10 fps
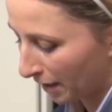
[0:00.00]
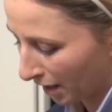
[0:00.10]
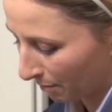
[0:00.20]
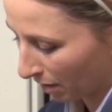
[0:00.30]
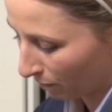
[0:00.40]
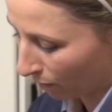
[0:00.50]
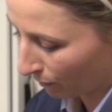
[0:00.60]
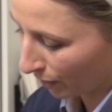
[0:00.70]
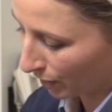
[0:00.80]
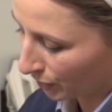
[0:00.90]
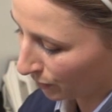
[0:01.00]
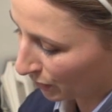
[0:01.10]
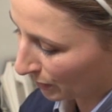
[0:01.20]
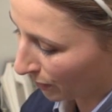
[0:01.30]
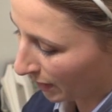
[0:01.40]
And what we're going to do is
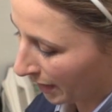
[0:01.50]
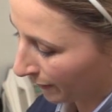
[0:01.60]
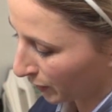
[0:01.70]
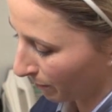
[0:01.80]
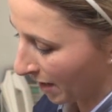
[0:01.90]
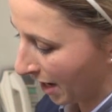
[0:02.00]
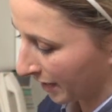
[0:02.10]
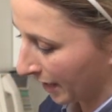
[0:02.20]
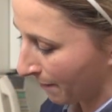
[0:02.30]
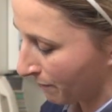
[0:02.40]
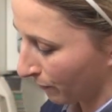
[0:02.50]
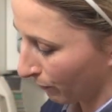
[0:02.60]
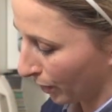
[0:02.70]
just going to lift up the head again.